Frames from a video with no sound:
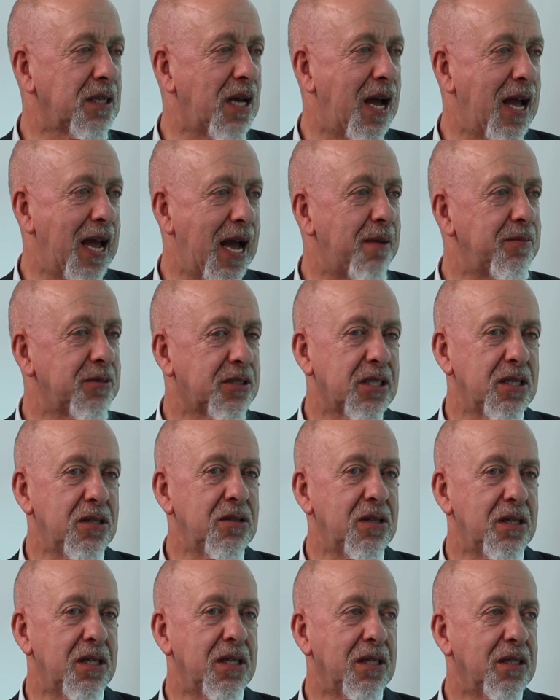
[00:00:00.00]
I
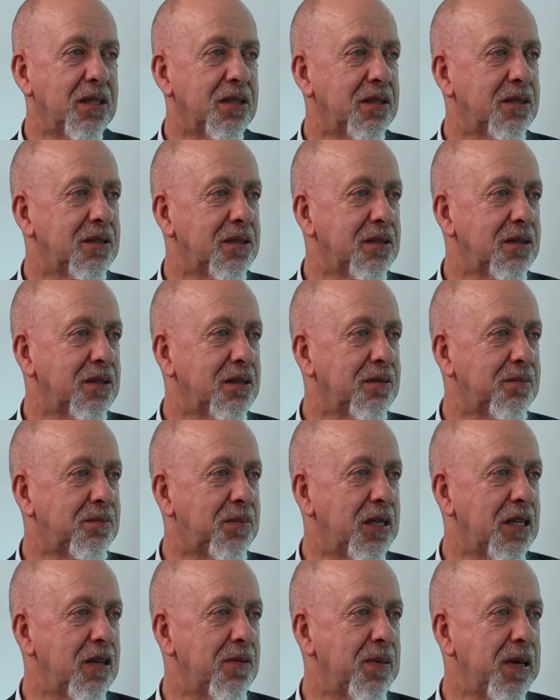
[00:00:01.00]
absolutely
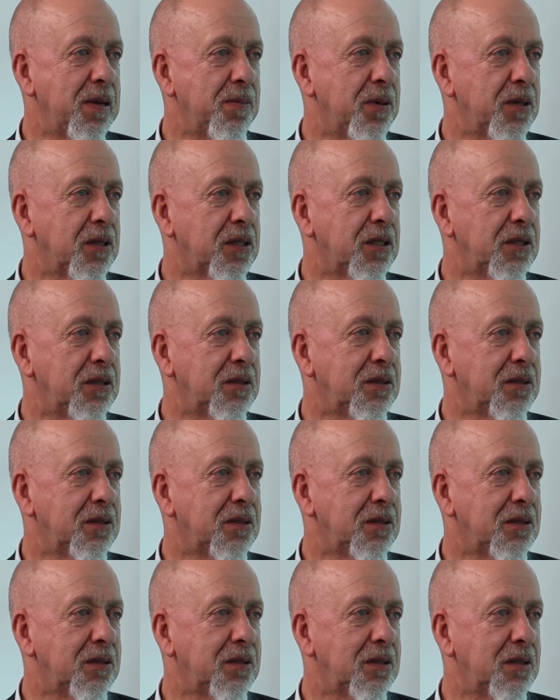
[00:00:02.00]
believe people can
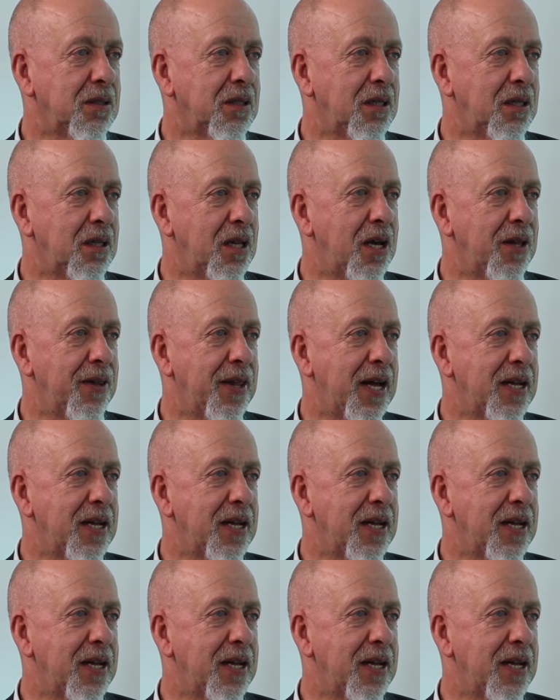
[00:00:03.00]
learn